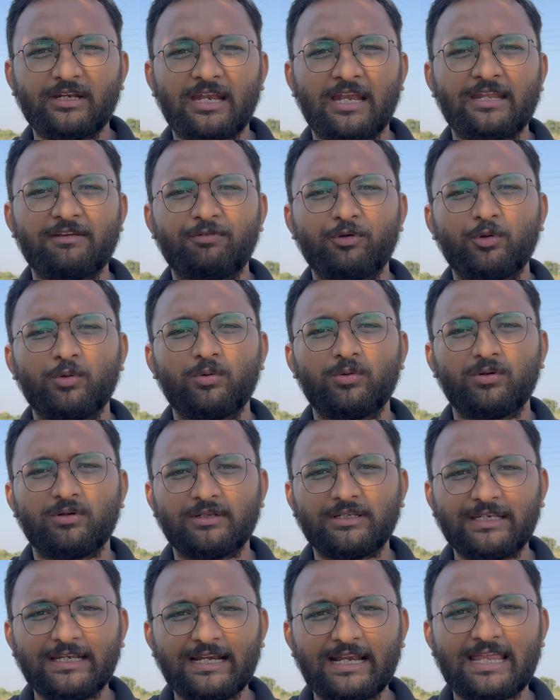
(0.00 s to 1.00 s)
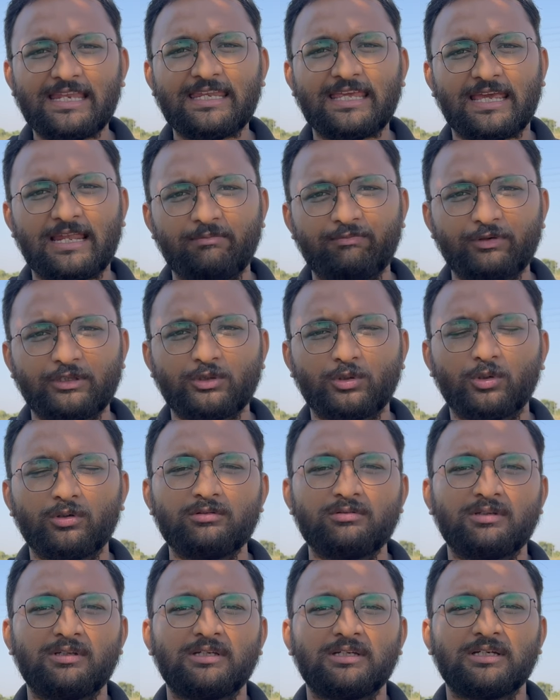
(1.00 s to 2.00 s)
And if you need any help with
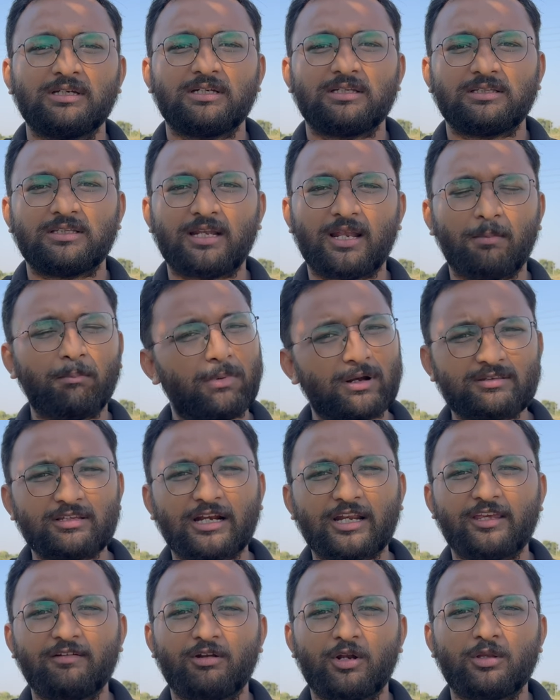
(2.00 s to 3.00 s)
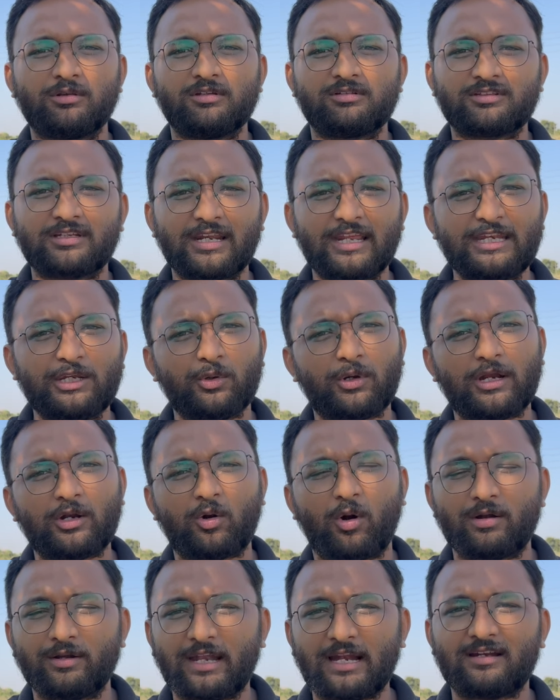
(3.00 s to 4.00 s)
those, the numbers are given on the screen. You can
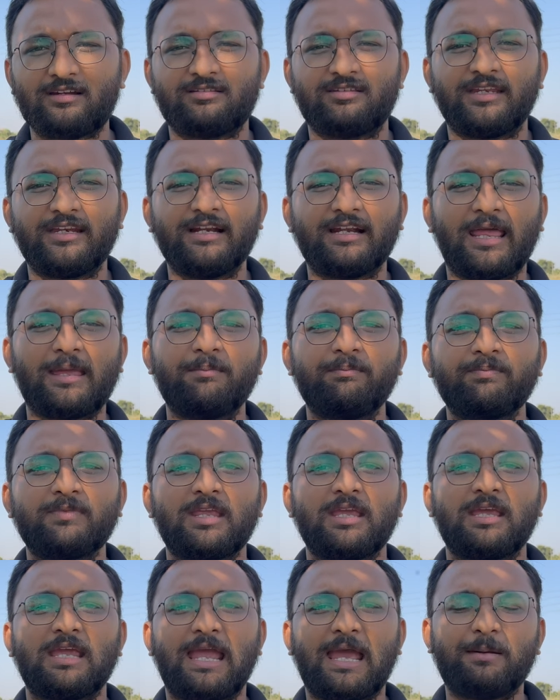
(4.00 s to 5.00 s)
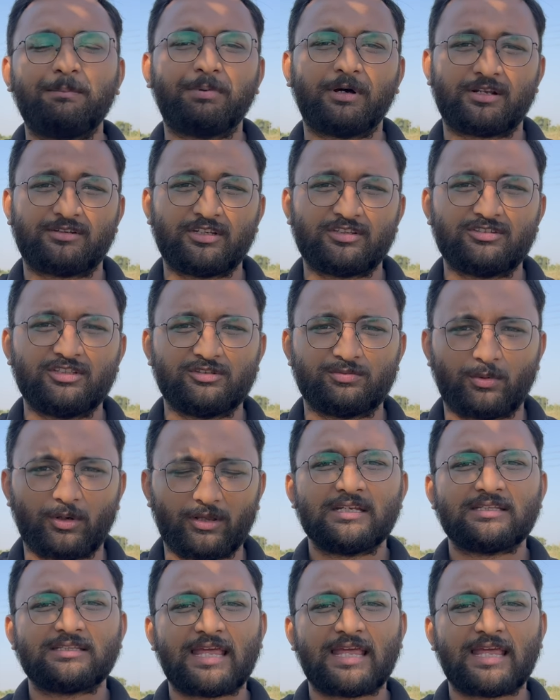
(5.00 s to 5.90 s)
contact us anytime and purchase this product.